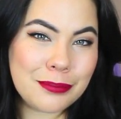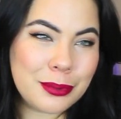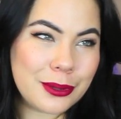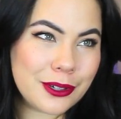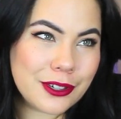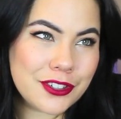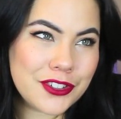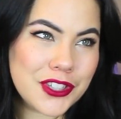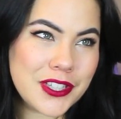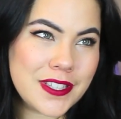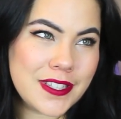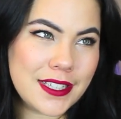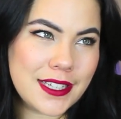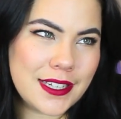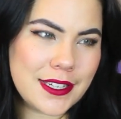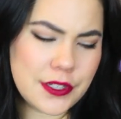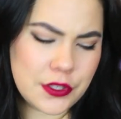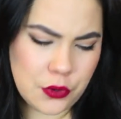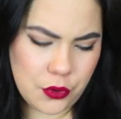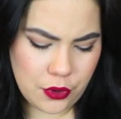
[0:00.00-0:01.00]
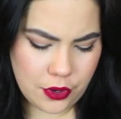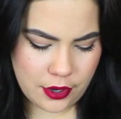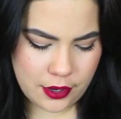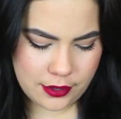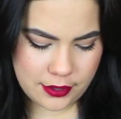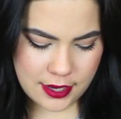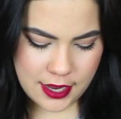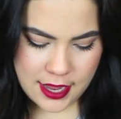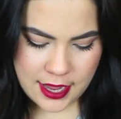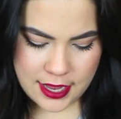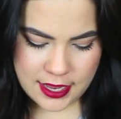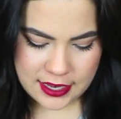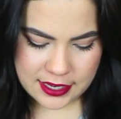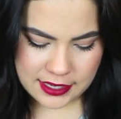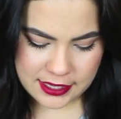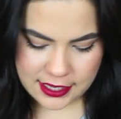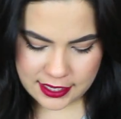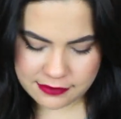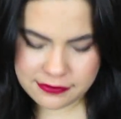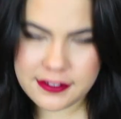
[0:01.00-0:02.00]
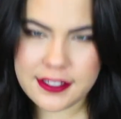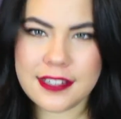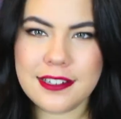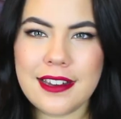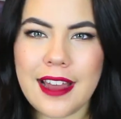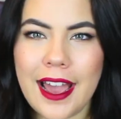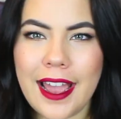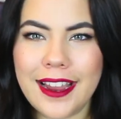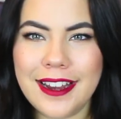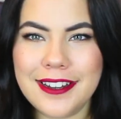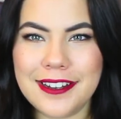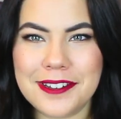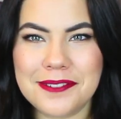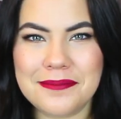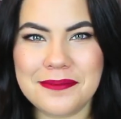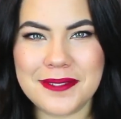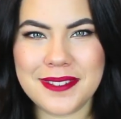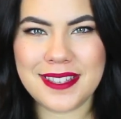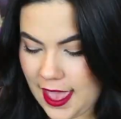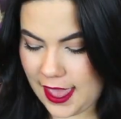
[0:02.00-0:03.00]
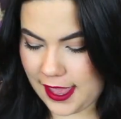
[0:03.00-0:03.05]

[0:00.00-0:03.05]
purchases or gifted items.